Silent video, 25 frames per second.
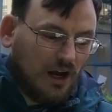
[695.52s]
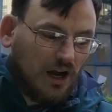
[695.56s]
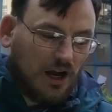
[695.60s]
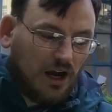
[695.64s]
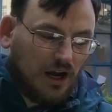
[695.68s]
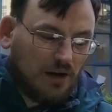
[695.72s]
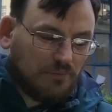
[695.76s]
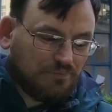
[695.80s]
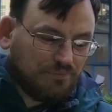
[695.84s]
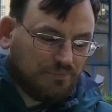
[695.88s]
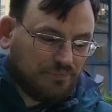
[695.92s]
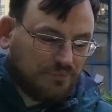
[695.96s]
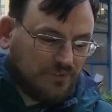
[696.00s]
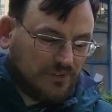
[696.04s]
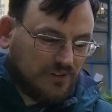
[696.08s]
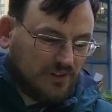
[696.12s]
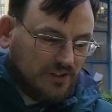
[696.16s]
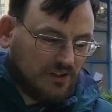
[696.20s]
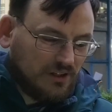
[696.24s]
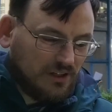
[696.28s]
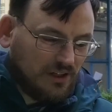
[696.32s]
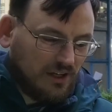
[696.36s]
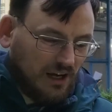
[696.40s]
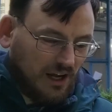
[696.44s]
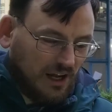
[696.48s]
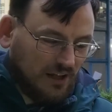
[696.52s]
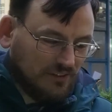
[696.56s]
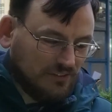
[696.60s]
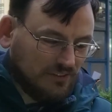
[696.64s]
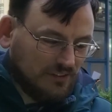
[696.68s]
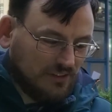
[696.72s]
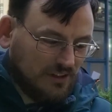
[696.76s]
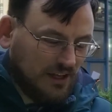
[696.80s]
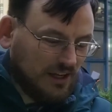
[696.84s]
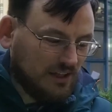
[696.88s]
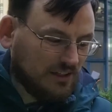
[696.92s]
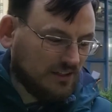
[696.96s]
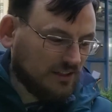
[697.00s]

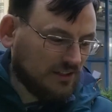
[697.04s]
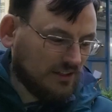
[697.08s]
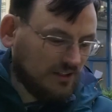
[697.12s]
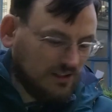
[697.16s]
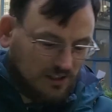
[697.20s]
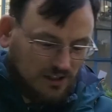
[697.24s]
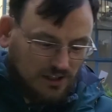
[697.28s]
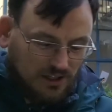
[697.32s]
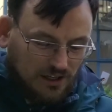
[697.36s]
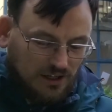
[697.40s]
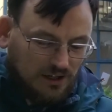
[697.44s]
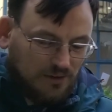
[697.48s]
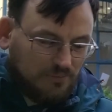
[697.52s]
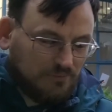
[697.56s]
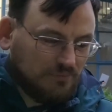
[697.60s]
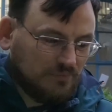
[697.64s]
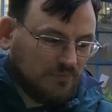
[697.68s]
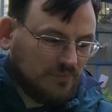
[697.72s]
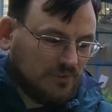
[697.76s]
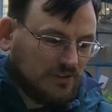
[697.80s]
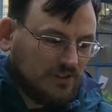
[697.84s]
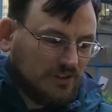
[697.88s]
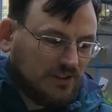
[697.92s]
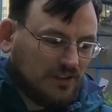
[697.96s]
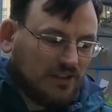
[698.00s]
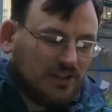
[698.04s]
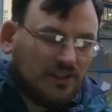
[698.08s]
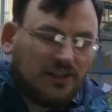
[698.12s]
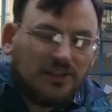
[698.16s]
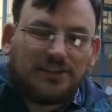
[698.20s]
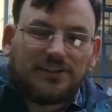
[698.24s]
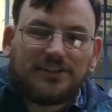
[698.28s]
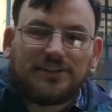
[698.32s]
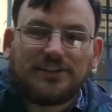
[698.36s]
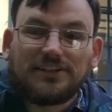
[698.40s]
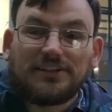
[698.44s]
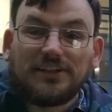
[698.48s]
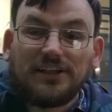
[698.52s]
And then
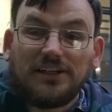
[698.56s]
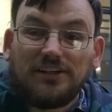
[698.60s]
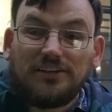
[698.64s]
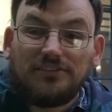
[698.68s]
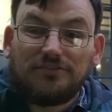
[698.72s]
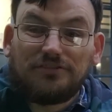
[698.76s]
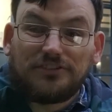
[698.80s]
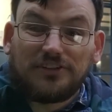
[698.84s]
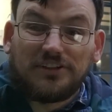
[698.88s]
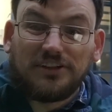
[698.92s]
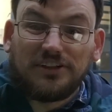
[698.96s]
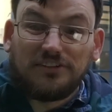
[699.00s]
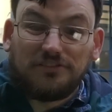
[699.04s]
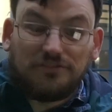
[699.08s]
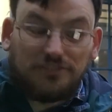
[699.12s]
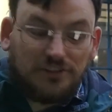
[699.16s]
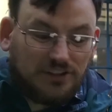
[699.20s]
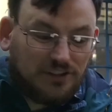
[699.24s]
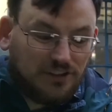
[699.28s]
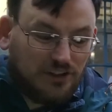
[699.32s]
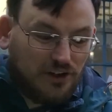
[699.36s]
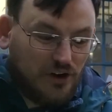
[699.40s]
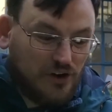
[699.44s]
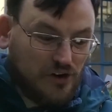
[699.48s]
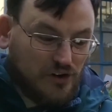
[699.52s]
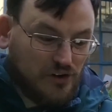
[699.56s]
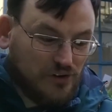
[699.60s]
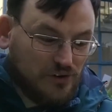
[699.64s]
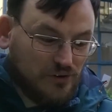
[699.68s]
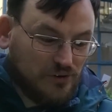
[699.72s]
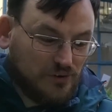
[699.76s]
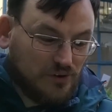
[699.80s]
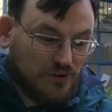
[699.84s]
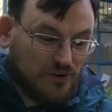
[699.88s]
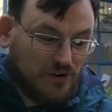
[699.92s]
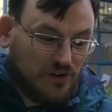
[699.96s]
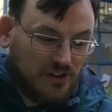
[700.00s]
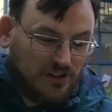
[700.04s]
Steve did a video.
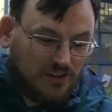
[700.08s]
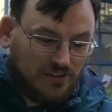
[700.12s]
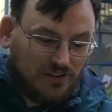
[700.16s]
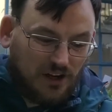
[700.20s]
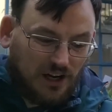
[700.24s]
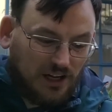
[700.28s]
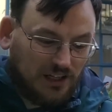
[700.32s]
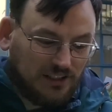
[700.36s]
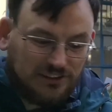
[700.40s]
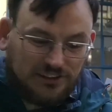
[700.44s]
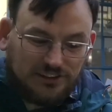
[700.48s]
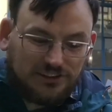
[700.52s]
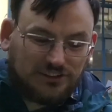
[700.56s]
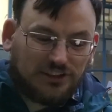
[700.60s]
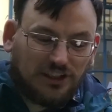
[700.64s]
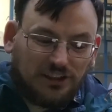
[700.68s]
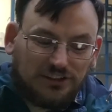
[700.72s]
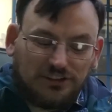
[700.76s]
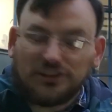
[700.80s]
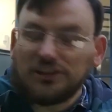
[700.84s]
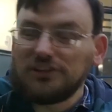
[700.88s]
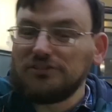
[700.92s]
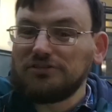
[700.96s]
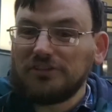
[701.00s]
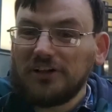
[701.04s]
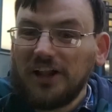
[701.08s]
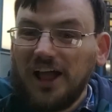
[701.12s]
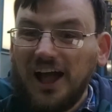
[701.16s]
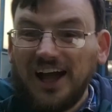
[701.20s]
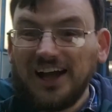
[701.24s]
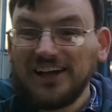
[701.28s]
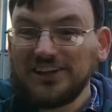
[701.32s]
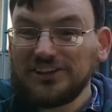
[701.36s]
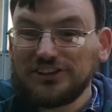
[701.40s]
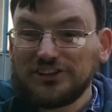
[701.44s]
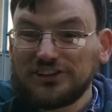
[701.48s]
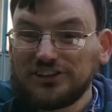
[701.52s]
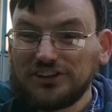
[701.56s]
It's such a
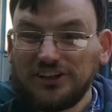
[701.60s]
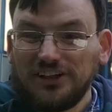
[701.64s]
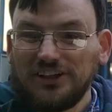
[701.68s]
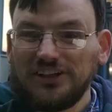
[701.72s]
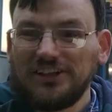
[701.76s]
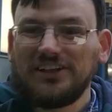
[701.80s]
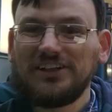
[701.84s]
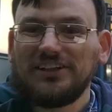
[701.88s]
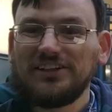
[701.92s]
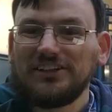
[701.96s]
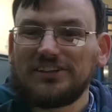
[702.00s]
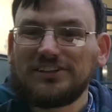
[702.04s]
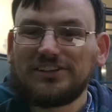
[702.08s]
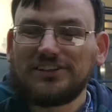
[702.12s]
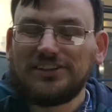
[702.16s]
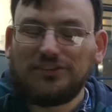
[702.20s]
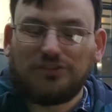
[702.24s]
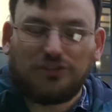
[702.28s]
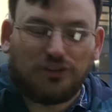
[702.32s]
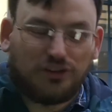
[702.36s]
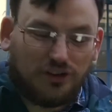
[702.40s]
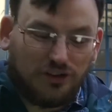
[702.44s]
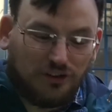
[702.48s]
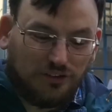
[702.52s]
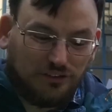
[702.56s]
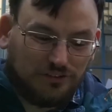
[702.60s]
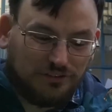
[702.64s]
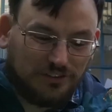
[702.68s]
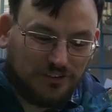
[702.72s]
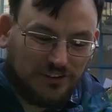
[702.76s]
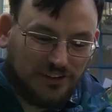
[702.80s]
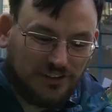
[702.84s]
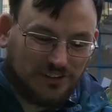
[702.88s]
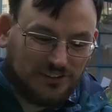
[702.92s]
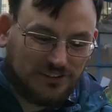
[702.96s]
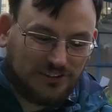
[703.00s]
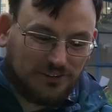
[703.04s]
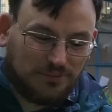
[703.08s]
flash that it's difficult for
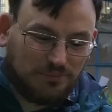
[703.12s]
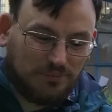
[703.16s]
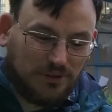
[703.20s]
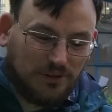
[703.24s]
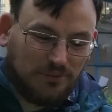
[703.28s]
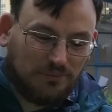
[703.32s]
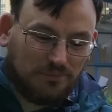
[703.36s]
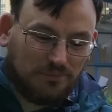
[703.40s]
this to be